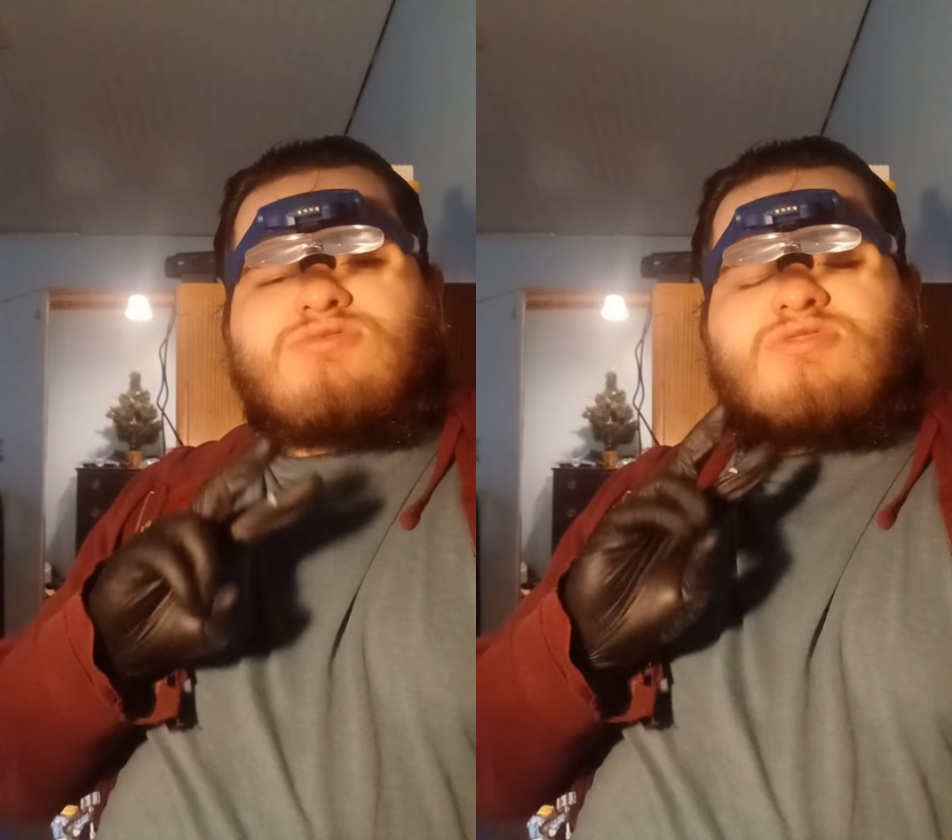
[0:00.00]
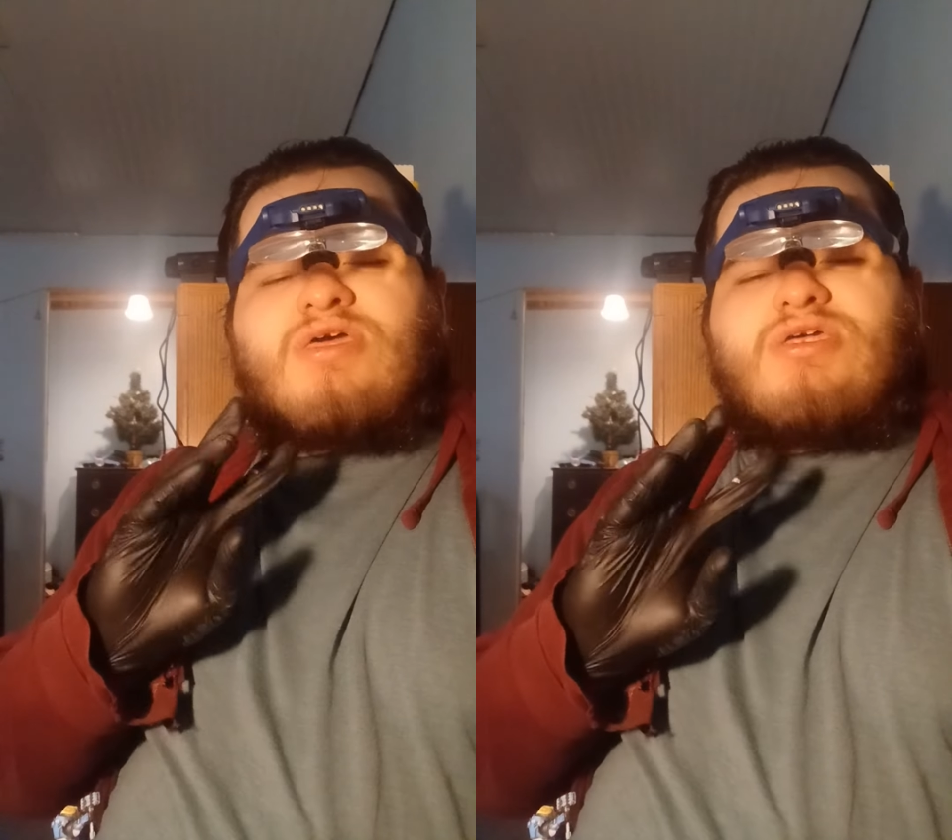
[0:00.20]

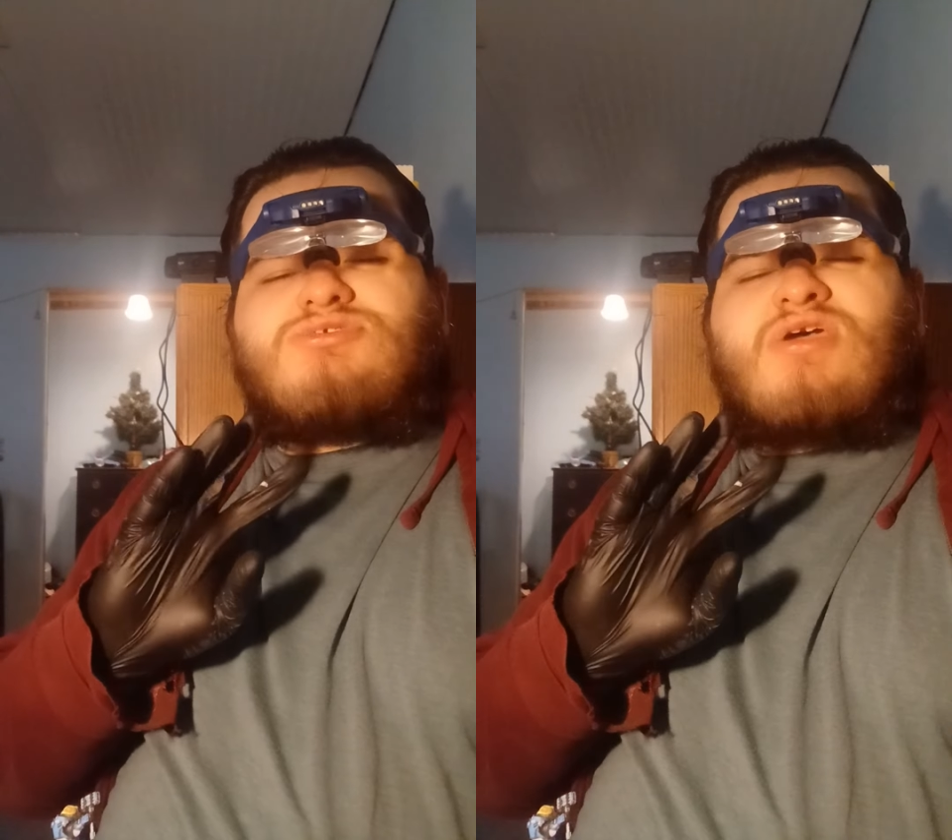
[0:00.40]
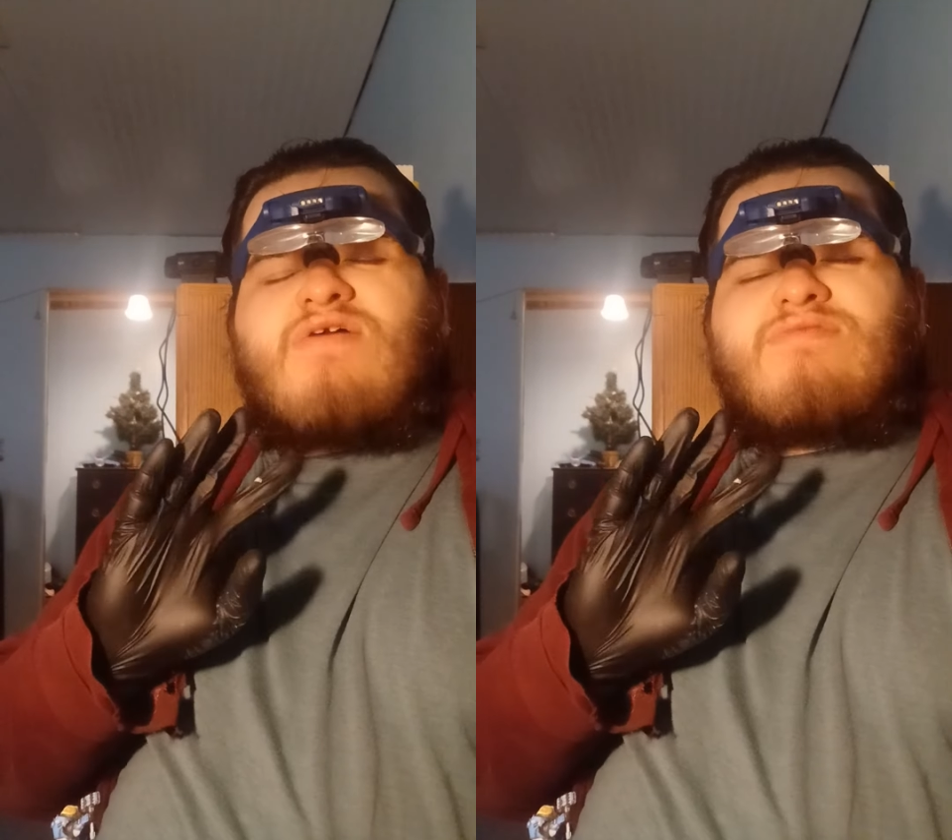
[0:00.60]
that
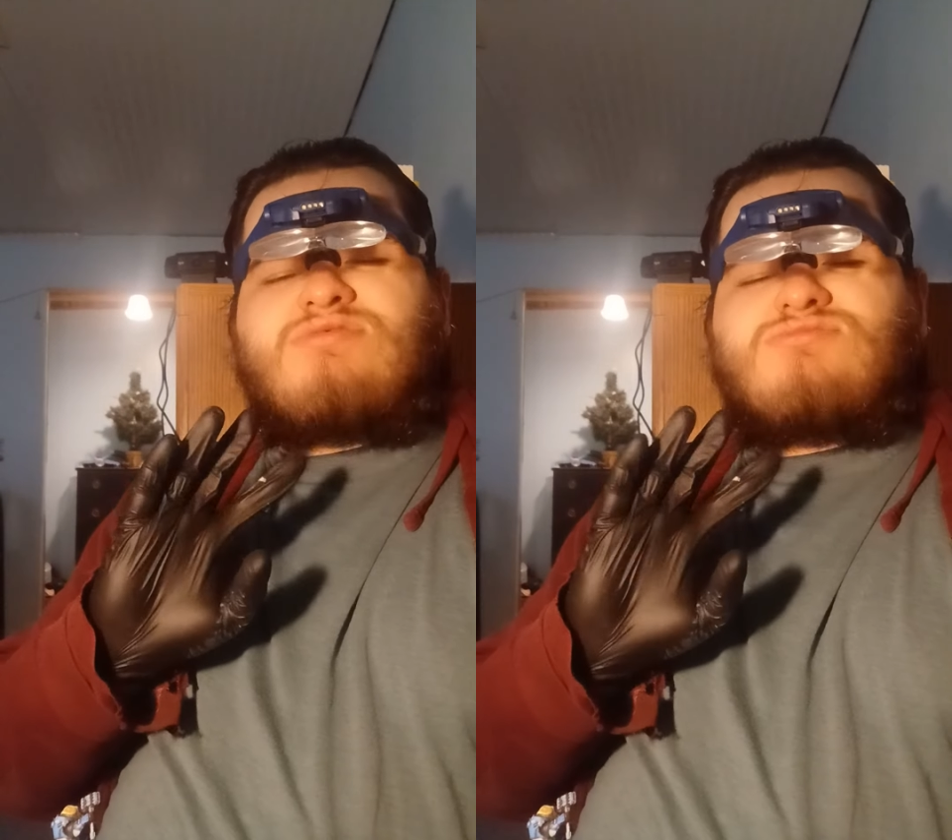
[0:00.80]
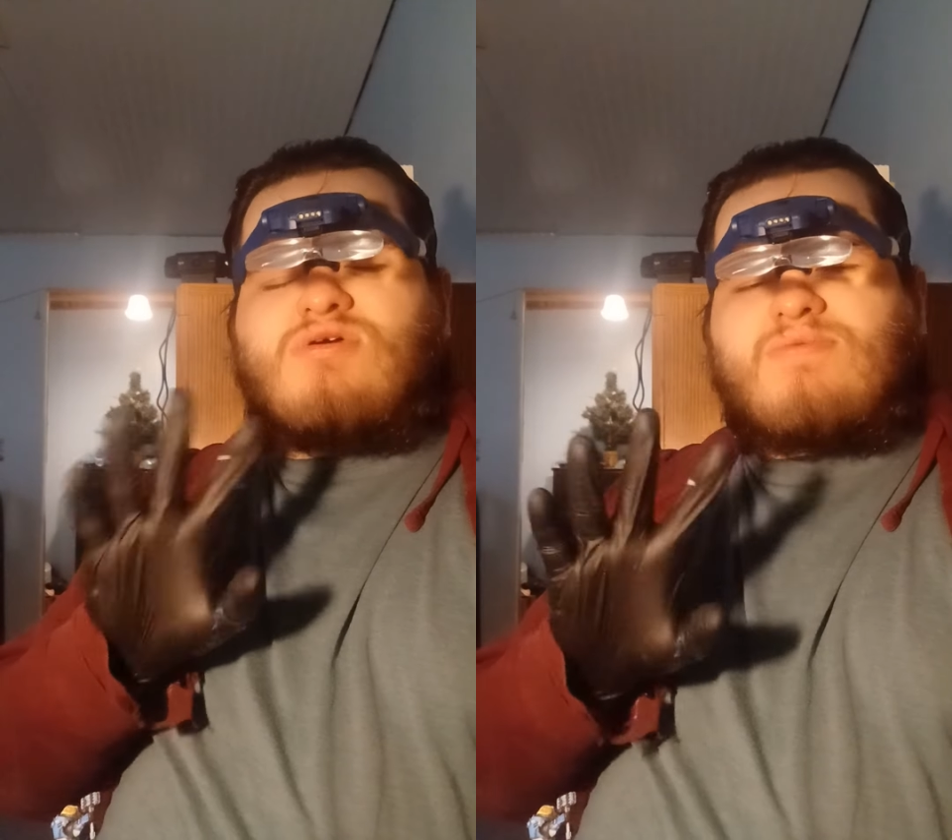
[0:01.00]
each have a
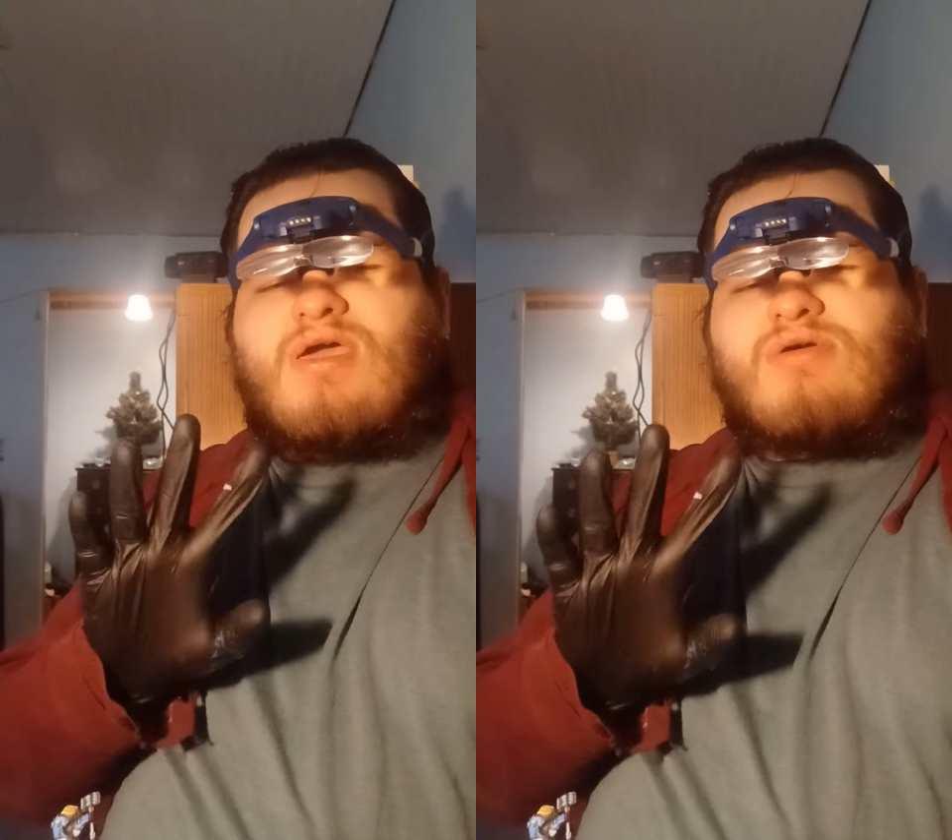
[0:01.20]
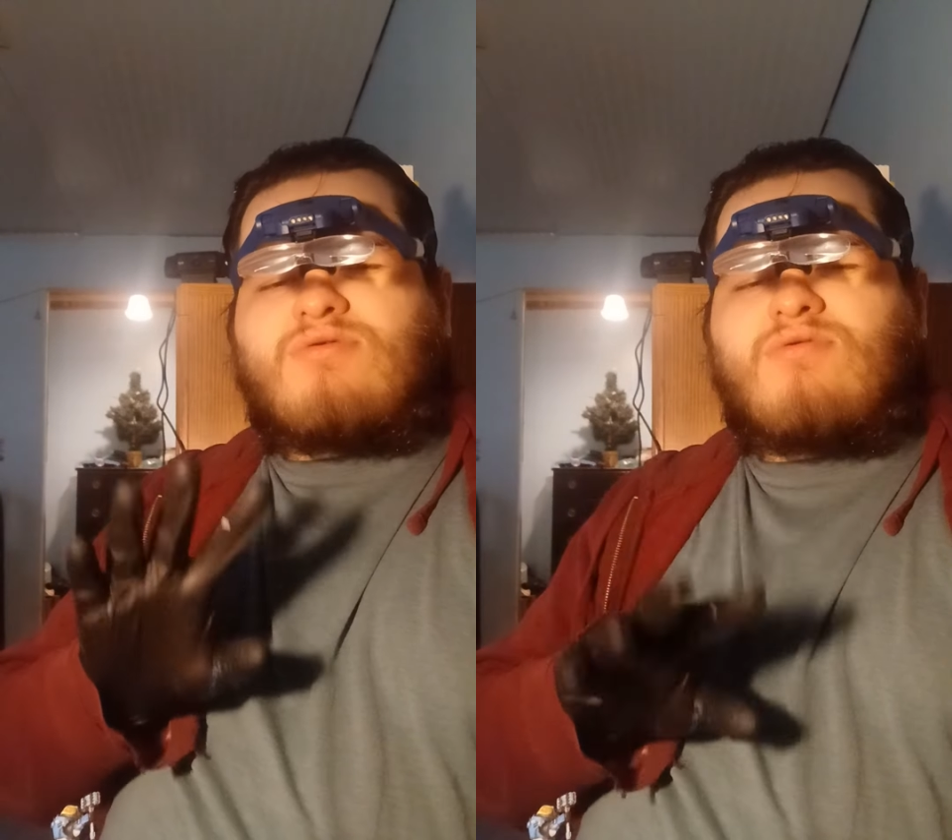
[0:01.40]

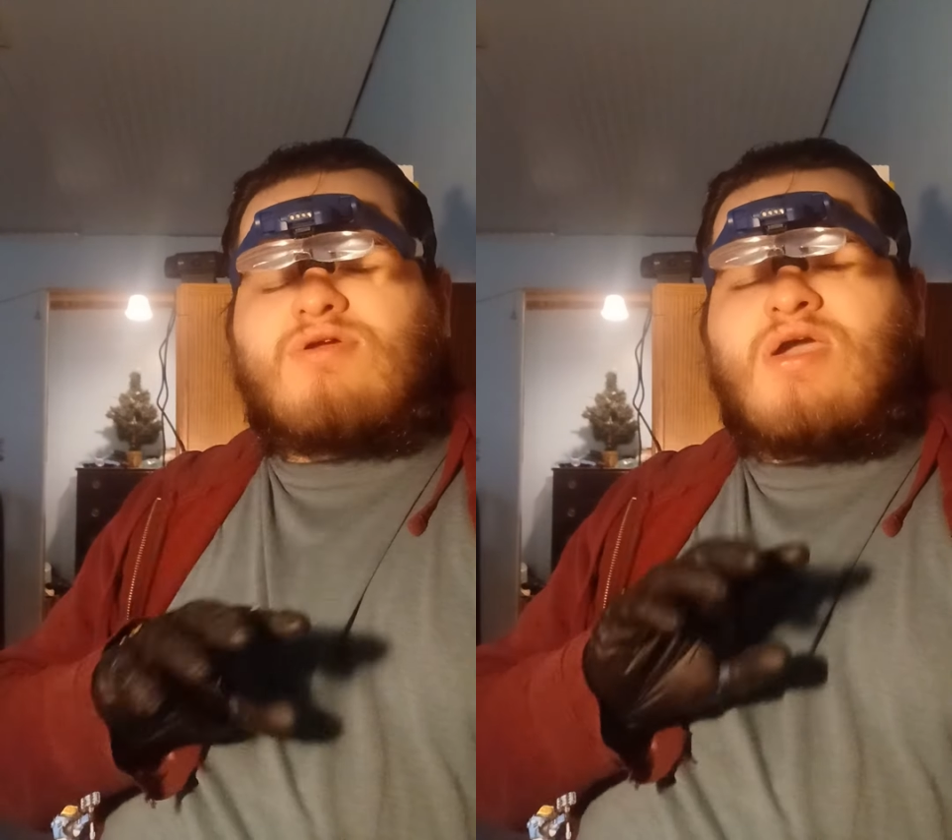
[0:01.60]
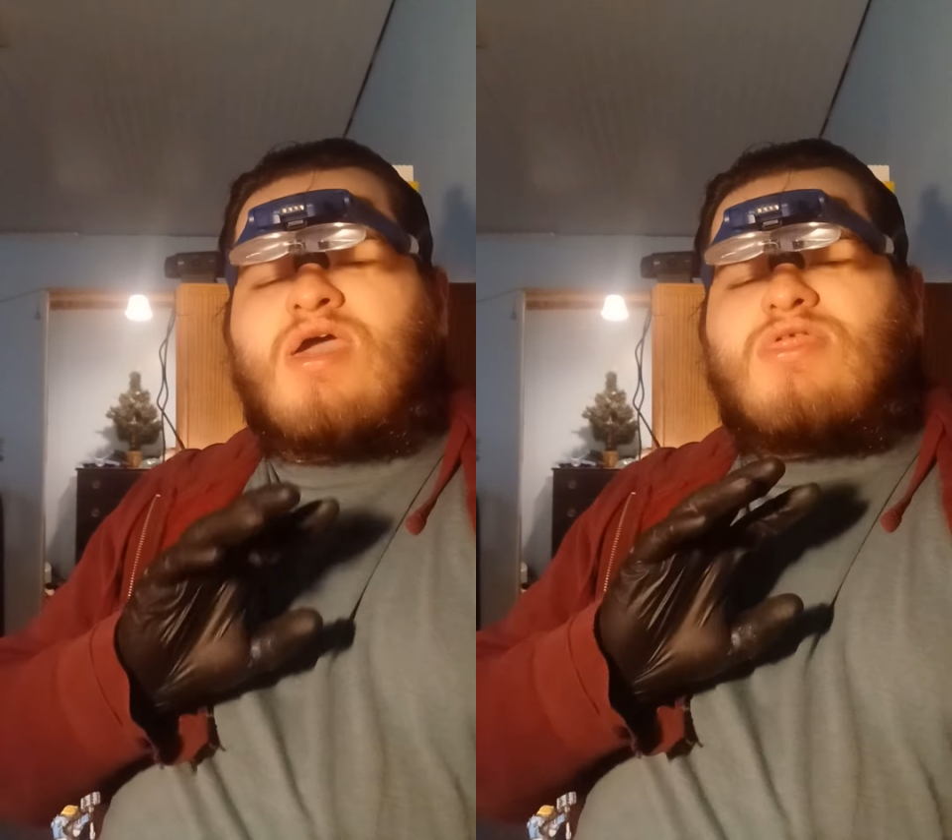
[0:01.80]
subcategory